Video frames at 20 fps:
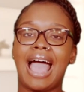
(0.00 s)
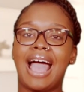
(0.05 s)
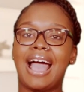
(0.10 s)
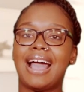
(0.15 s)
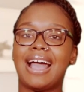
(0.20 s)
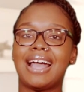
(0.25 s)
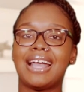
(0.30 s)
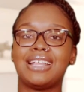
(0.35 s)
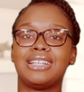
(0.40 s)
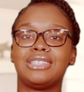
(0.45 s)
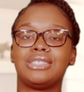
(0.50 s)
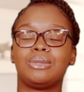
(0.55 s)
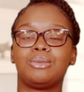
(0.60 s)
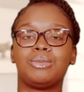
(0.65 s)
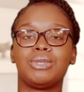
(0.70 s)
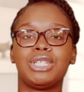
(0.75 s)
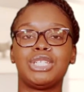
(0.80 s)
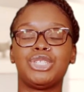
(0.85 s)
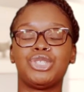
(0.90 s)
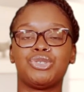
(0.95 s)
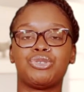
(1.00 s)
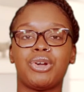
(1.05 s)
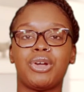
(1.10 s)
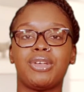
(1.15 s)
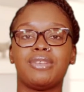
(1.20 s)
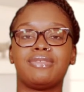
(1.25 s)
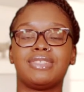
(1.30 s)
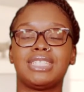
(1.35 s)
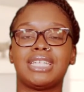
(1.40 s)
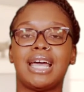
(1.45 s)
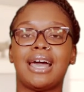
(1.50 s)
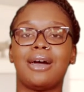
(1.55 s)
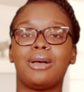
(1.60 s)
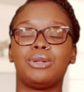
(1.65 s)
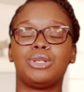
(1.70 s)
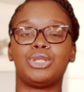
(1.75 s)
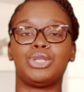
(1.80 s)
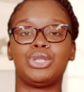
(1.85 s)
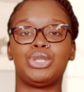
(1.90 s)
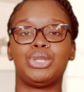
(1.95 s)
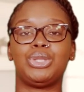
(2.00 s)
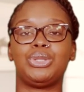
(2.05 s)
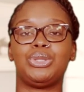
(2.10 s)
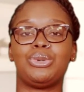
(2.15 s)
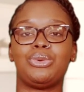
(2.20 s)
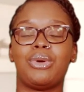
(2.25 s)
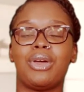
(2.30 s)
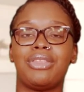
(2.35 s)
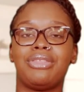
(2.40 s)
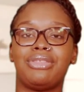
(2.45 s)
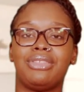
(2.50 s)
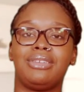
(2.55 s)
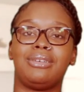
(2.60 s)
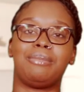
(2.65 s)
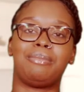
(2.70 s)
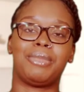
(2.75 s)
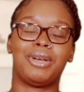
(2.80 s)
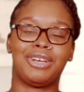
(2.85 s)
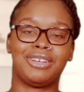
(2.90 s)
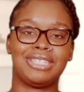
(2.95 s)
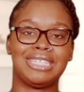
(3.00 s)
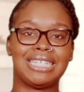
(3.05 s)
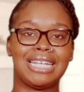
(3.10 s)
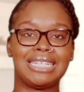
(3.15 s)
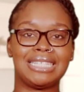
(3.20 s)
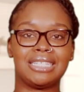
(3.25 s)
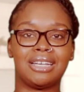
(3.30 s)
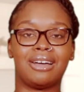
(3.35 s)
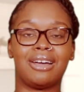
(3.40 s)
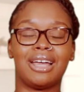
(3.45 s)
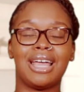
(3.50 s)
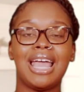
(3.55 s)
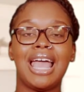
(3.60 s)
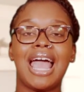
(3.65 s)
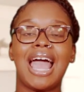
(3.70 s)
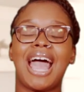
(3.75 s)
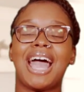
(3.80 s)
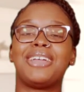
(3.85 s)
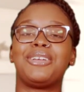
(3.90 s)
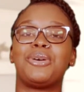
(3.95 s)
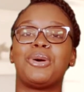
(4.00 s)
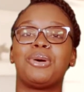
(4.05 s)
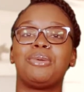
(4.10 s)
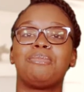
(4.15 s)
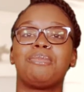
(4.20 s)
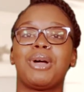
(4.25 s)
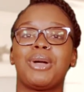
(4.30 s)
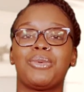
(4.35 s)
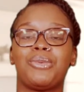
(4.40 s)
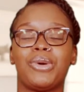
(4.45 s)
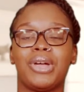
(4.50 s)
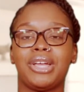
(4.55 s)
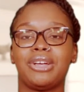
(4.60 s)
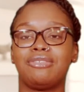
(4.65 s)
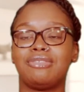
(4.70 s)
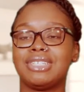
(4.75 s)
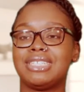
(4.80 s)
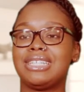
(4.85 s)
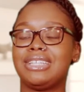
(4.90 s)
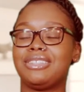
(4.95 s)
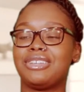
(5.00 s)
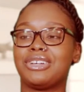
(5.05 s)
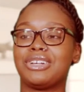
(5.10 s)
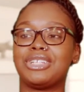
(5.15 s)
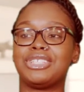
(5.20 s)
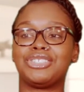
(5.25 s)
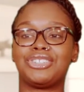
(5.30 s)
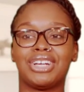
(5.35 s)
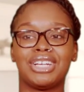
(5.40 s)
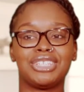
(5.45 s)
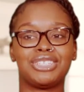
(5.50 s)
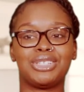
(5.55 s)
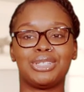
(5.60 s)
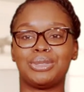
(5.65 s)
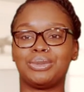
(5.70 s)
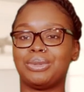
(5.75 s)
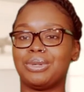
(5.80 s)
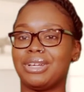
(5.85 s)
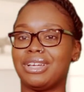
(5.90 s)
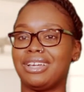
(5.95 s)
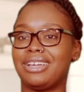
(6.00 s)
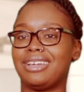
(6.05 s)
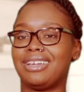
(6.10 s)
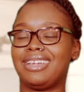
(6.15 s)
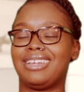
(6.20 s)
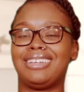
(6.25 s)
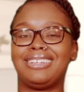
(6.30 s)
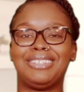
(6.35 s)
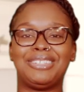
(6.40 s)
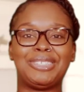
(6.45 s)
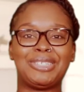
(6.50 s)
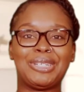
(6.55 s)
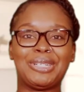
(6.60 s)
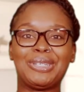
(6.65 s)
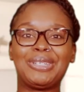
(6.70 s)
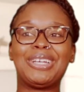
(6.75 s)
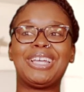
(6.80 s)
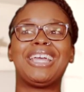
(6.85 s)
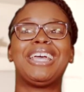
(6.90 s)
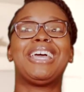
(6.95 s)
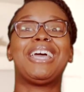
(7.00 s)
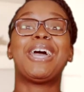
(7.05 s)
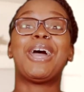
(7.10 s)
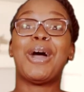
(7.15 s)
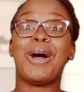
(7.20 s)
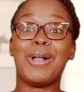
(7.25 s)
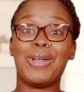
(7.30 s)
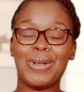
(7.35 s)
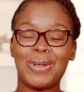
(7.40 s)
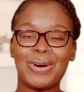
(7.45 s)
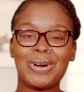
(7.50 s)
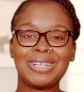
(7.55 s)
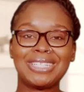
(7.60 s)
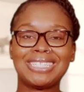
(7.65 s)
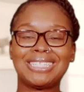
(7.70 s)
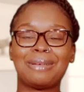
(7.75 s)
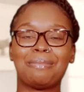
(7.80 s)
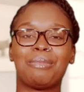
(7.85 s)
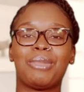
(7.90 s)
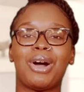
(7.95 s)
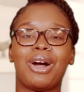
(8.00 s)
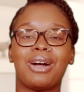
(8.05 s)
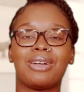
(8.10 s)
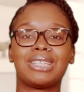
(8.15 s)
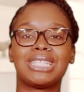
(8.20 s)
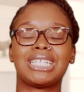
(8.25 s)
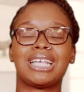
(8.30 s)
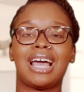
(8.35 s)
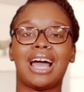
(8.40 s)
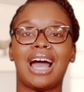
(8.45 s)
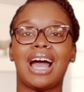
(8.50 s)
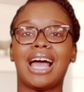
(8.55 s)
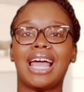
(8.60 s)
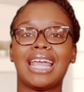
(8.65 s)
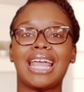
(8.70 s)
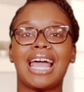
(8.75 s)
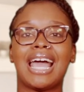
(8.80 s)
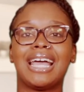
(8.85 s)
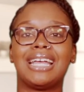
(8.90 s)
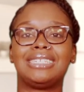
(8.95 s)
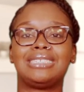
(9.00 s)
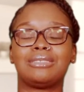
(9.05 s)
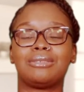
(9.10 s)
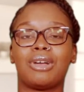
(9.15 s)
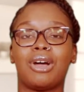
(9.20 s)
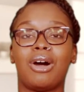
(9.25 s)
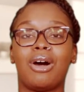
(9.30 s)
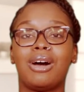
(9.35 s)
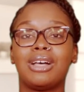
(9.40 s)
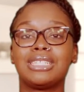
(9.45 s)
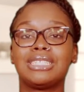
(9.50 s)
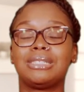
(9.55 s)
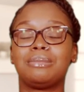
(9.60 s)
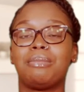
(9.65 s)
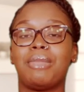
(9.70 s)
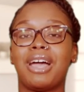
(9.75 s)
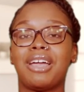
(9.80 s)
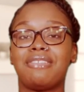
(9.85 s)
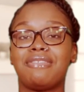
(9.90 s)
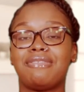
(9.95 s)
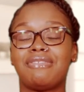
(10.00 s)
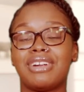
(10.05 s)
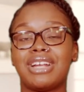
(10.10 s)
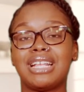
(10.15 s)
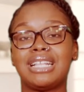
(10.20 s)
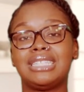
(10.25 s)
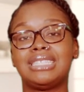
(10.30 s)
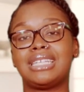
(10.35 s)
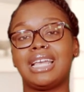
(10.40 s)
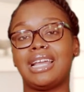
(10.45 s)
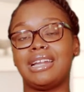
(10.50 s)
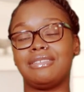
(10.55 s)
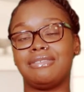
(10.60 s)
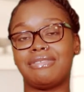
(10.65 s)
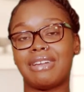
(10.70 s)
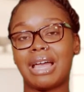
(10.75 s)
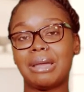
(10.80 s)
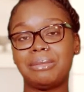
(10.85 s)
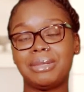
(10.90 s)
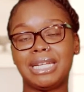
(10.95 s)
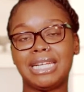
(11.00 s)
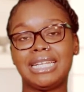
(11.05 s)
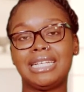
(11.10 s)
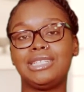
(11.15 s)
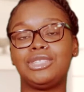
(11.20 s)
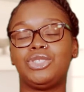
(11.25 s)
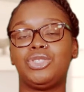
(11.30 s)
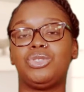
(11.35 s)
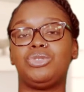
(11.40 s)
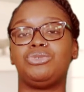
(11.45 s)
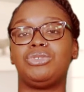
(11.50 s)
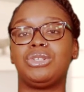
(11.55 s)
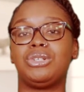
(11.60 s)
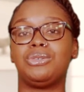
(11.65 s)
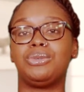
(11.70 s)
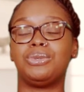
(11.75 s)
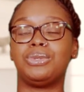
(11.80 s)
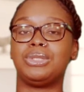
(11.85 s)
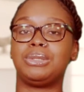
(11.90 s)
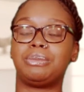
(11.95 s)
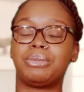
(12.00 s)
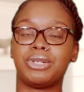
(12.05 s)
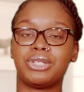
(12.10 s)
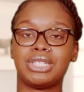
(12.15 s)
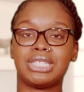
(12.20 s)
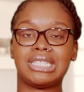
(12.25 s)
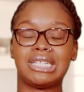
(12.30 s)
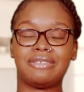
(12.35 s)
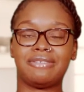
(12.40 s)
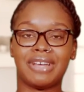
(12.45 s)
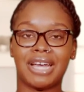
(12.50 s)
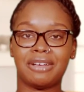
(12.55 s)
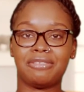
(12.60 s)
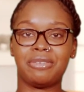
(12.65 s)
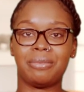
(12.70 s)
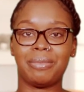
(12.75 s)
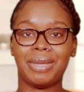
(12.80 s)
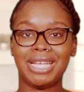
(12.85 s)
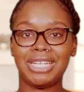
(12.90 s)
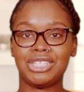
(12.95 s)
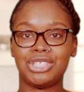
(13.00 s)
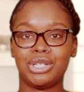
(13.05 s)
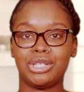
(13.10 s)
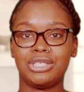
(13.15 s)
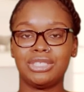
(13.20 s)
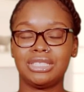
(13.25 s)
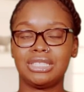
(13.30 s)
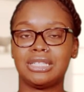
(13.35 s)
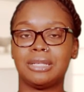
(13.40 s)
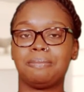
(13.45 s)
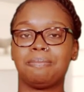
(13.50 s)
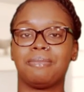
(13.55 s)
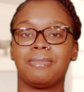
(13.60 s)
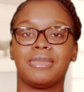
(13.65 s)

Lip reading: And we drove down to the birth center, and on my way, obviously the contractions were, you know, a lot, but I had asked my friends and family to record positive affirmations.